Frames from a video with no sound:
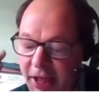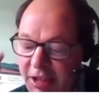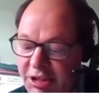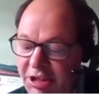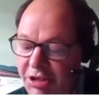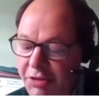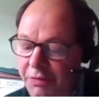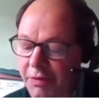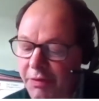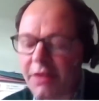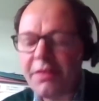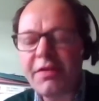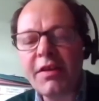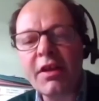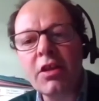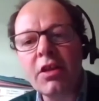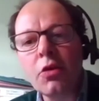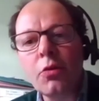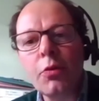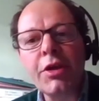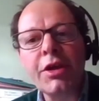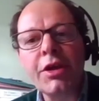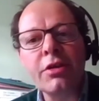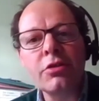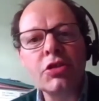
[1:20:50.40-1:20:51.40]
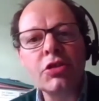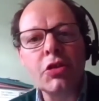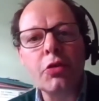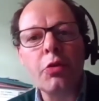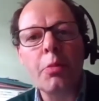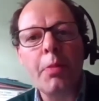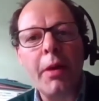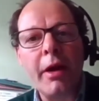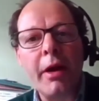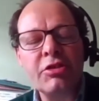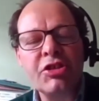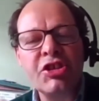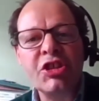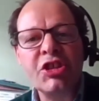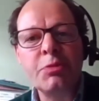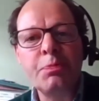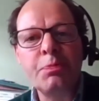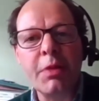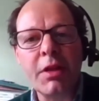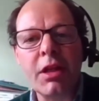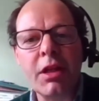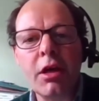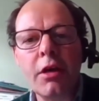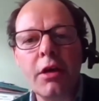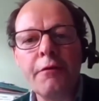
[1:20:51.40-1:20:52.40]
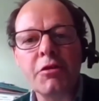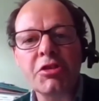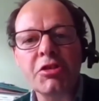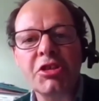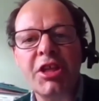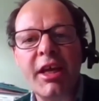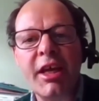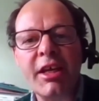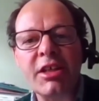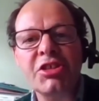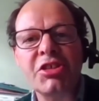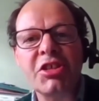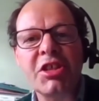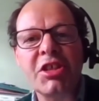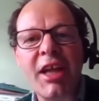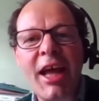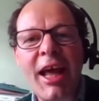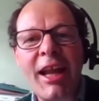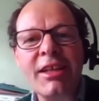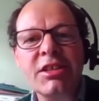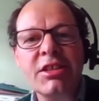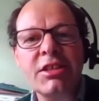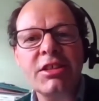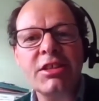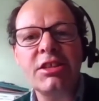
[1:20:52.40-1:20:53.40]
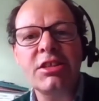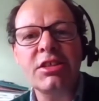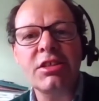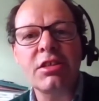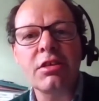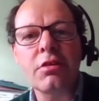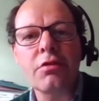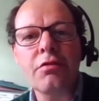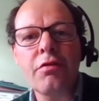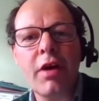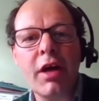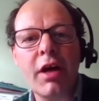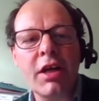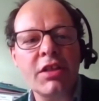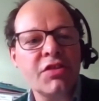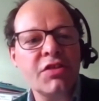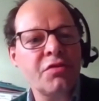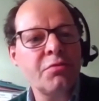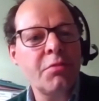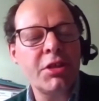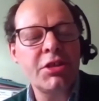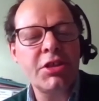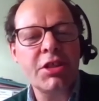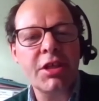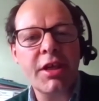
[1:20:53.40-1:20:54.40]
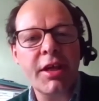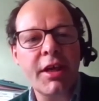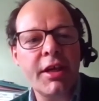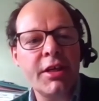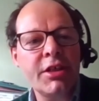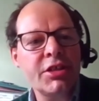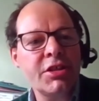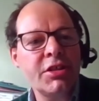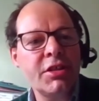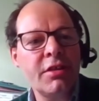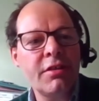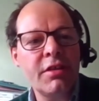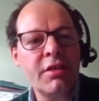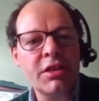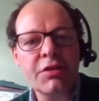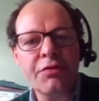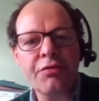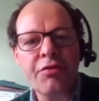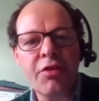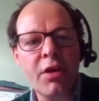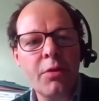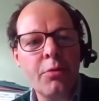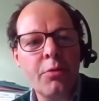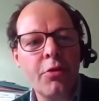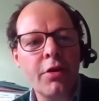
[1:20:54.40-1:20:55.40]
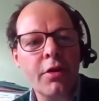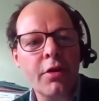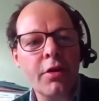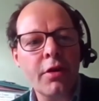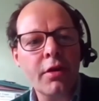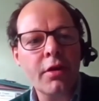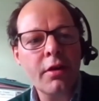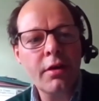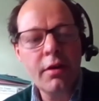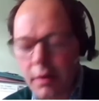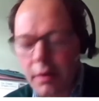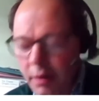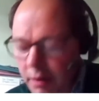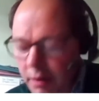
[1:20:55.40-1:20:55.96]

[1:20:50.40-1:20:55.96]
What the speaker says: Is there anything that we can do about spillovers and externalities that arise from education in this framework?